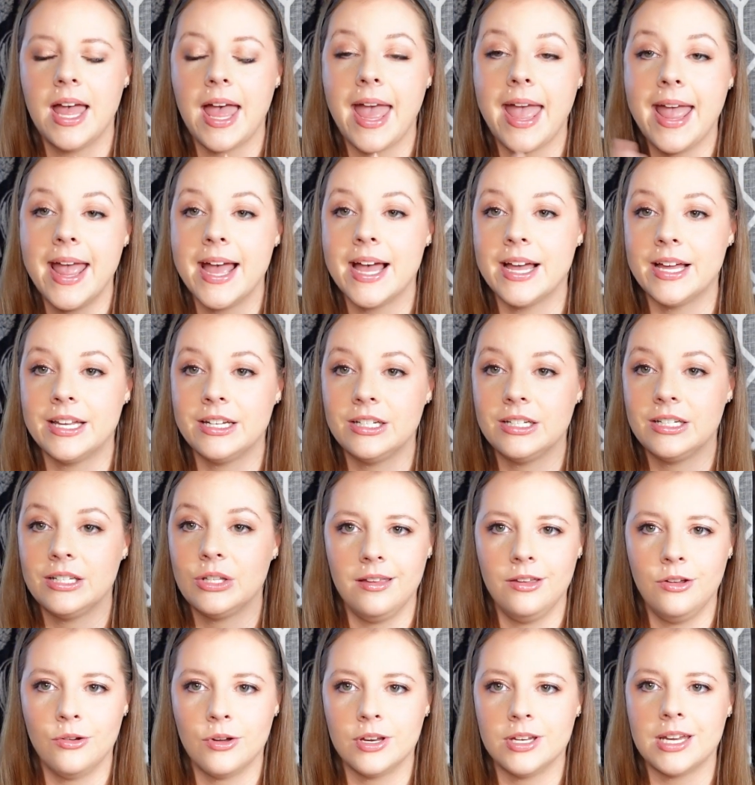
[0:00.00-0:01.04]
And
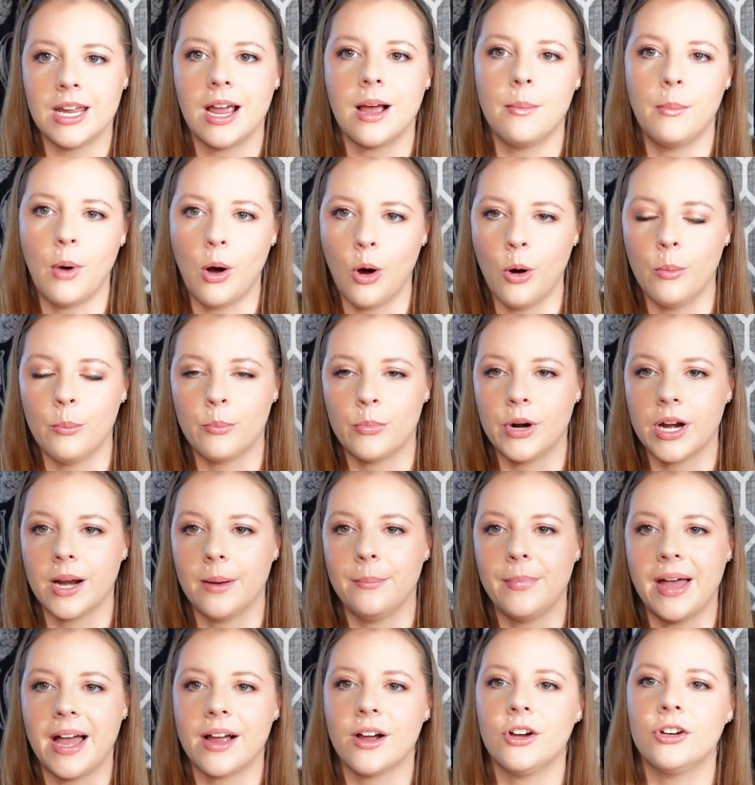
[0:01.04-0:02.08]
you can take them home, bring them
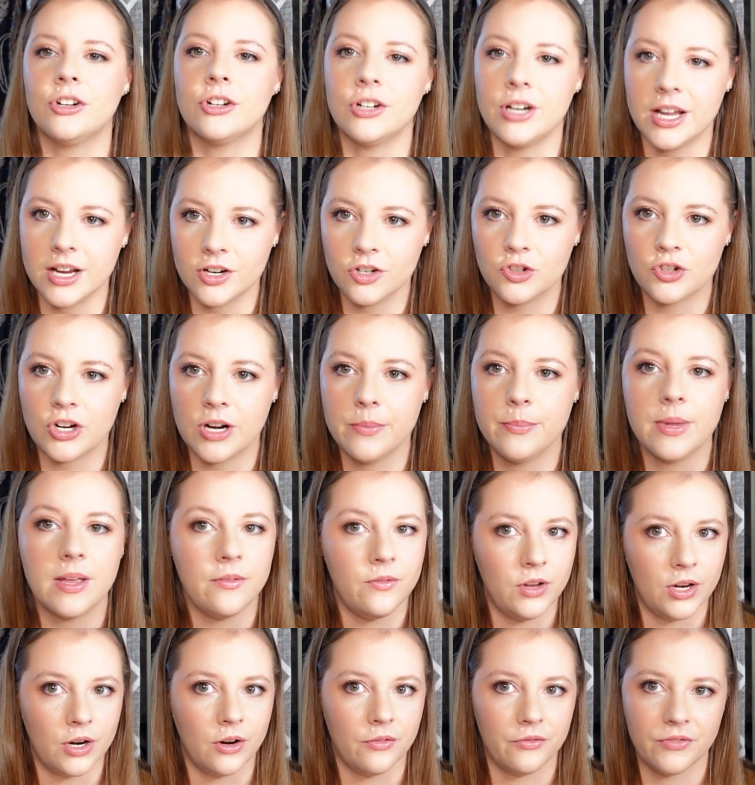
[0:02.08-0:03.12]
back on your next trip if
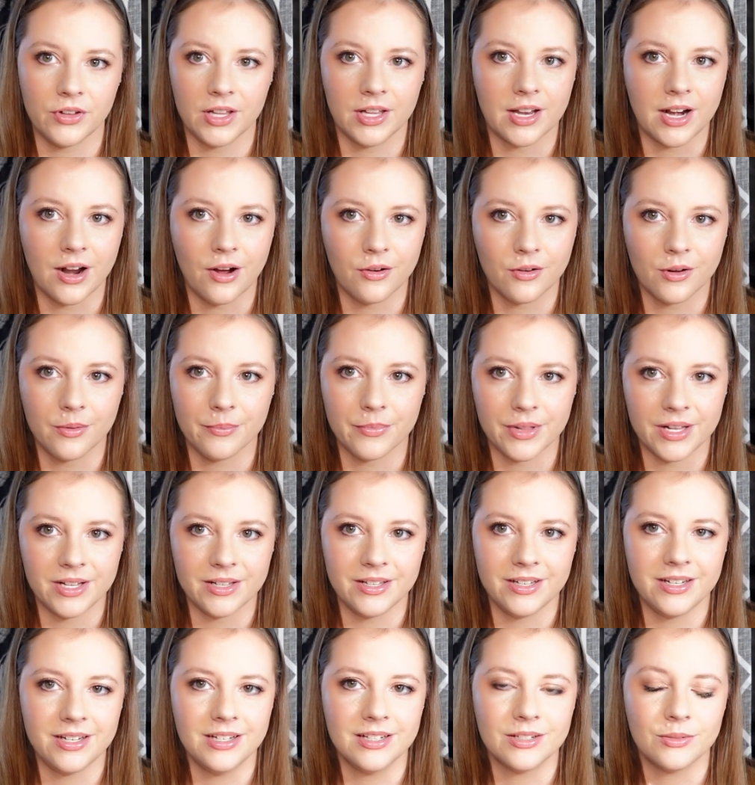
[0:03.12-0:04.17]
you don't fill it out
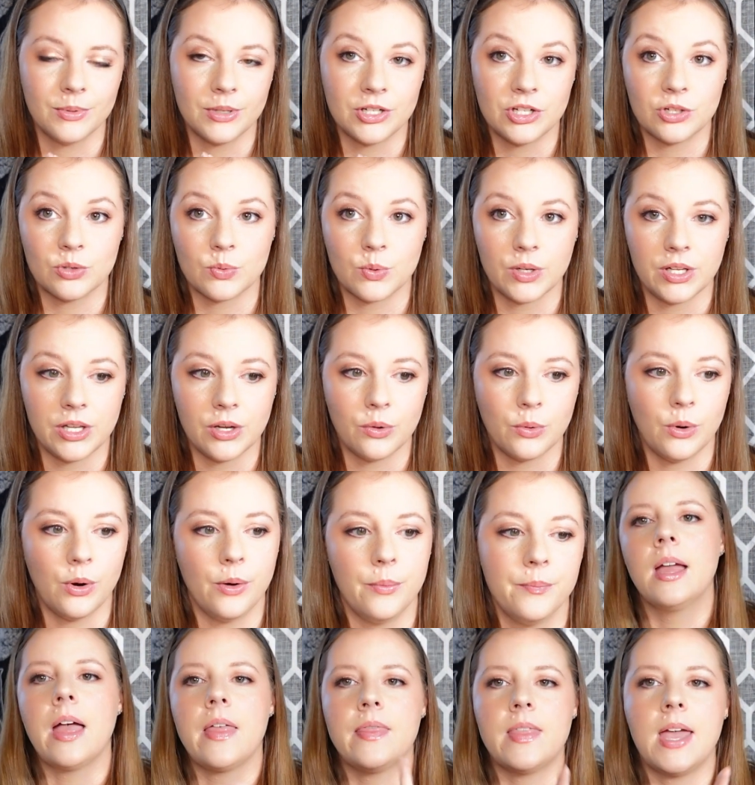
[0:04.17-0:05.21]
completely, which is really cool.
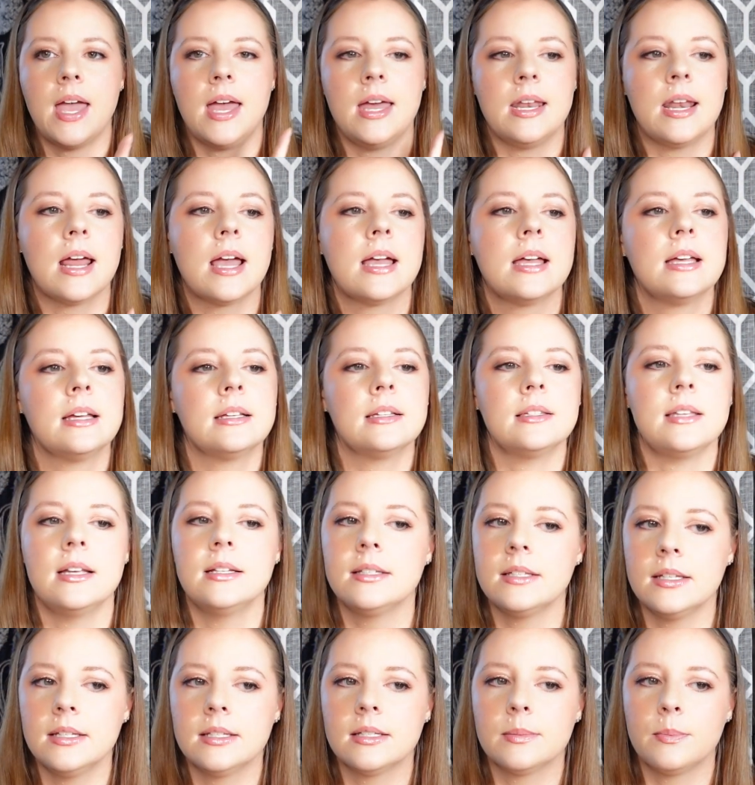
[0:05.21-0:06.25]
And then
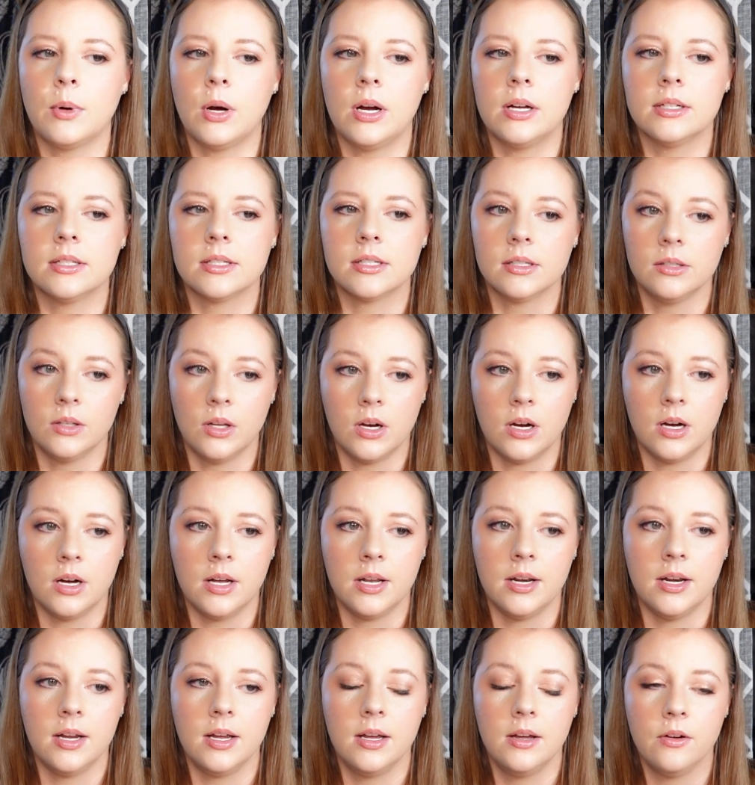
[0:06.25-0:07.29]
Senses Spa and
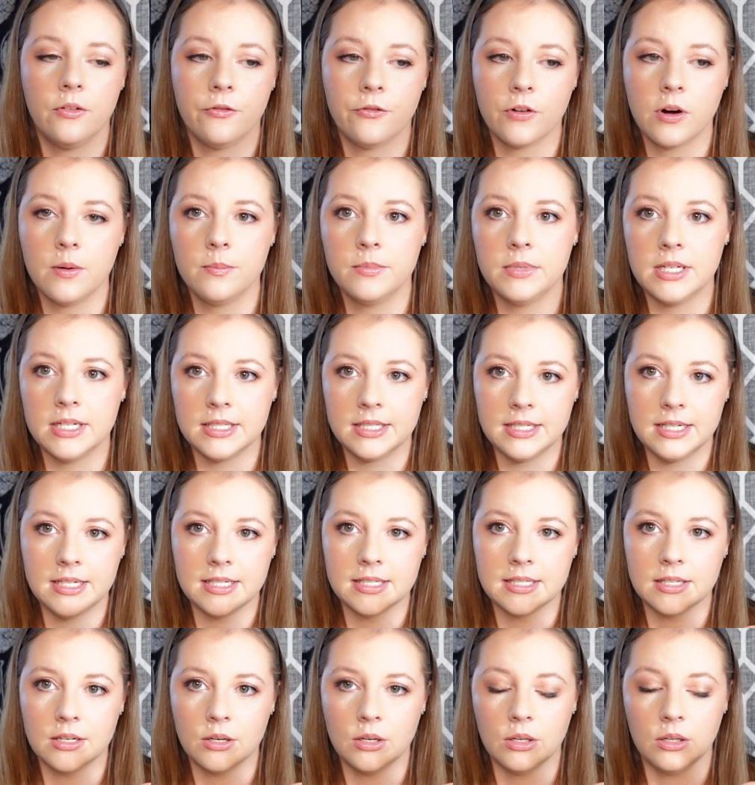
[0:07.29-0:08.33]
Salon, from
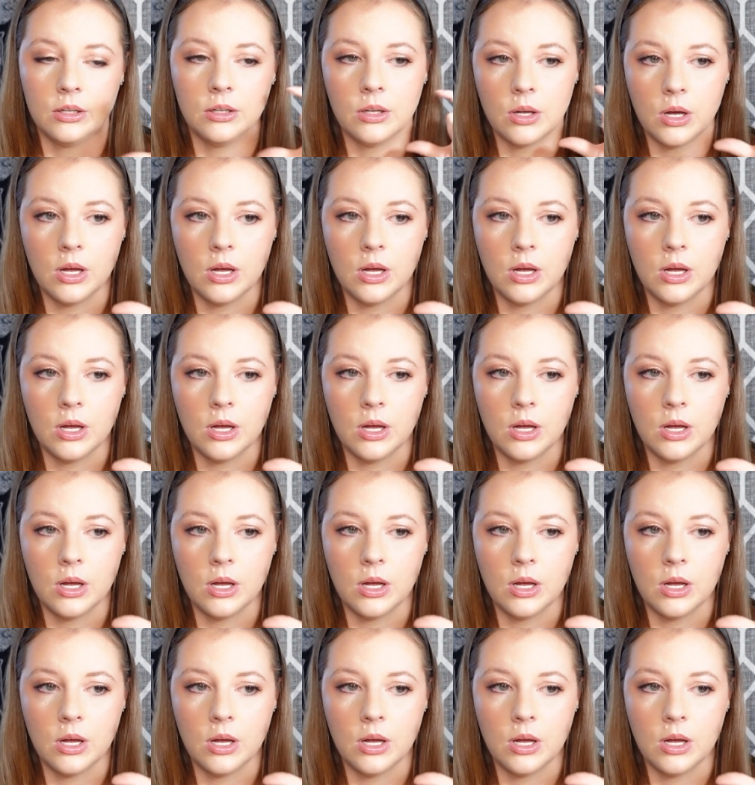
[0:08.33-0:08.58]
Disney's little